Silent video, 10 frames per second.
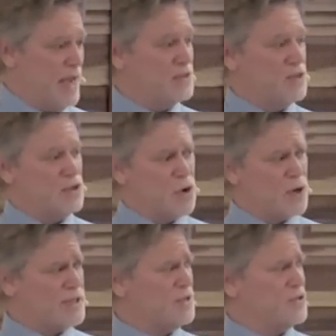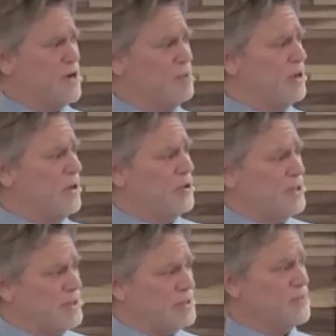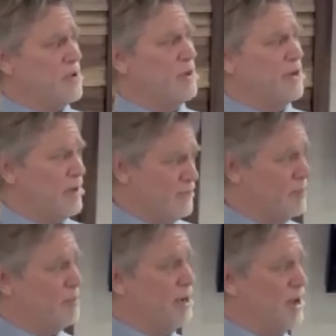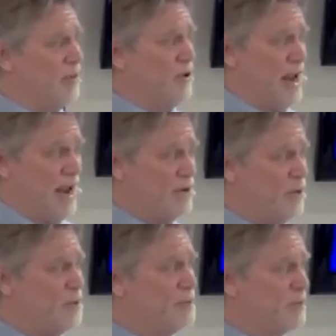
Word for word: As a yoga teacher, I've been learning this from an, from another angle,